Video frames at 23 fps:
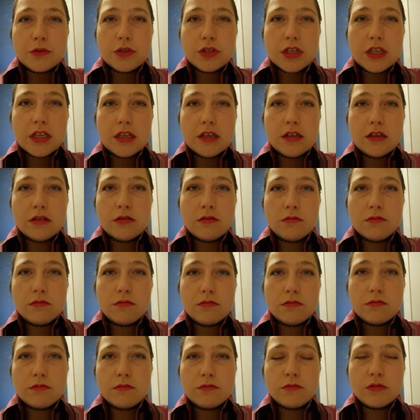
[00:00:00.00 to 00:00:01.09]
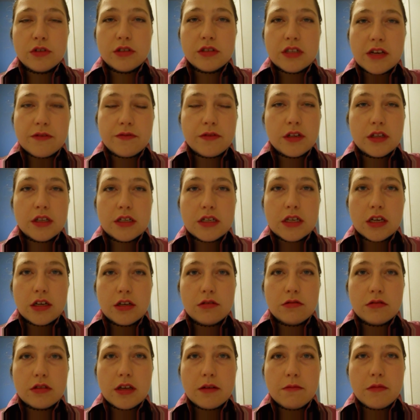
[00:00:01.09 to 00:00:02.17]
She will definitely tell
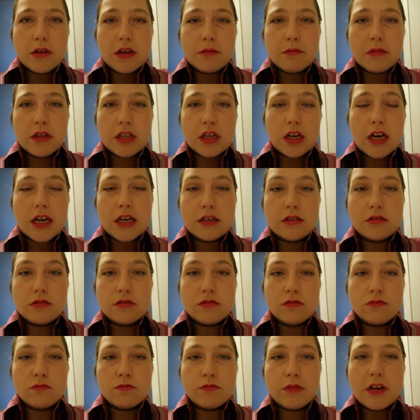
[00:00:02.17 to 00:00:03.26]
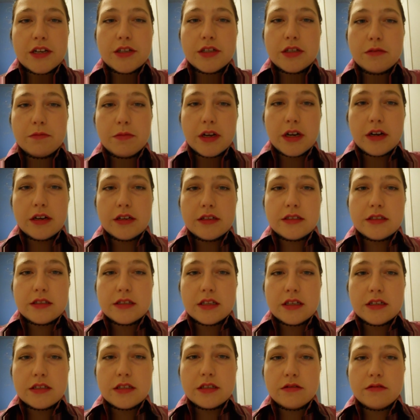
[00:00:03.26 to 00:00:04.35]
you that my mother had wretched parents
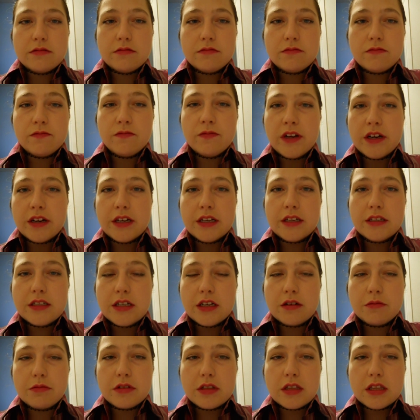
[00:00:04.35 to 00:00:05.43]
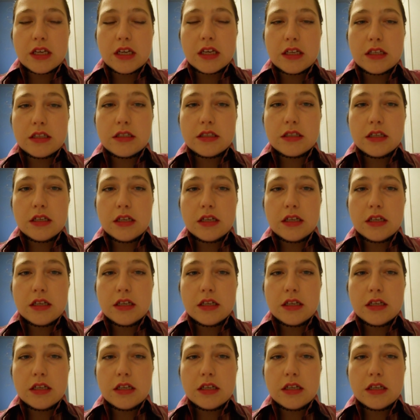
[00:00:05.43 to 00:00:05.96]
that did very terrible things.